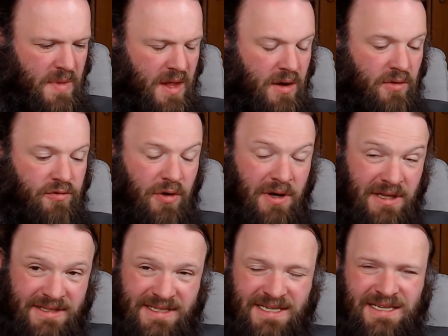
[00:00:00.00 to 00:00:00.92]
For
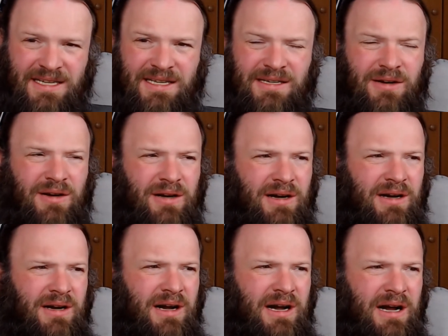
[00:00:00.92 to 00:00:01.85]
Aldini,
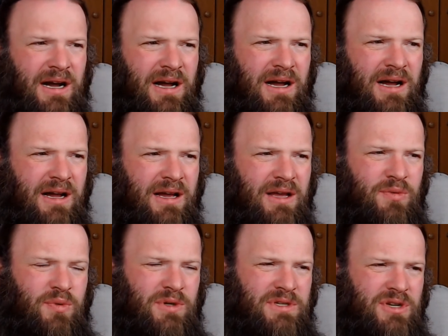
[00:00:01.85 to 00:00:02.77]

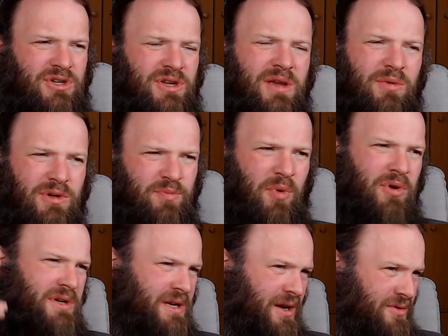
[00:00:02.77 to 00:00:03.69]
he was
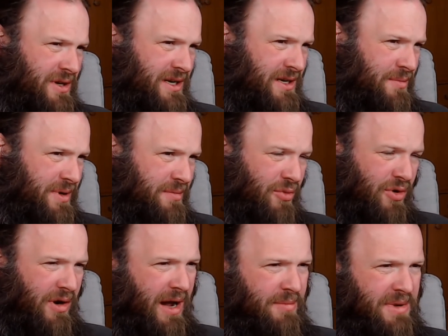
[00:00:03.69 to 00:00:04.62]
pointed out a little bit
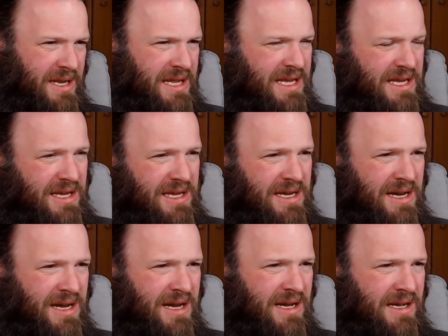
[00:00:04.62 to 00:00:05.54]
more. I mean, he
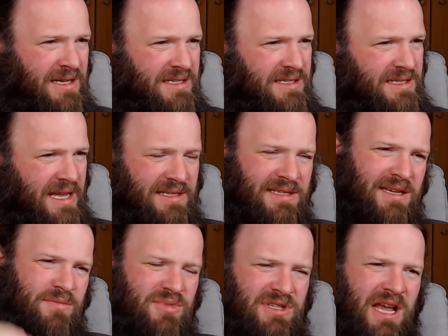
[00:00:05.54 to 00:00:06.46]
sets
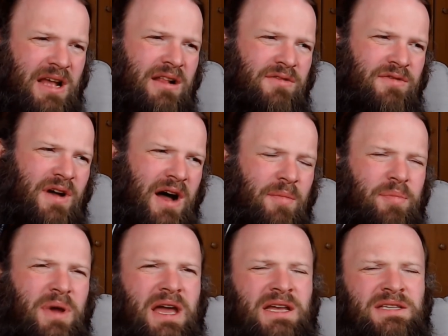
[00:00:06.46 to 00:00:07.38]
himself
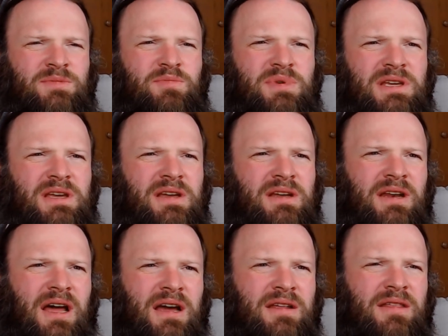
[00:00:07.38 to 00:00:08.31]
up as being
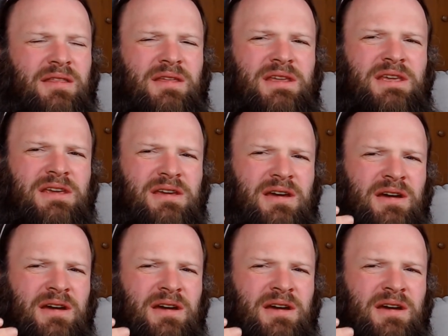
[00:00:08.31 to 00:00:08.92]
like the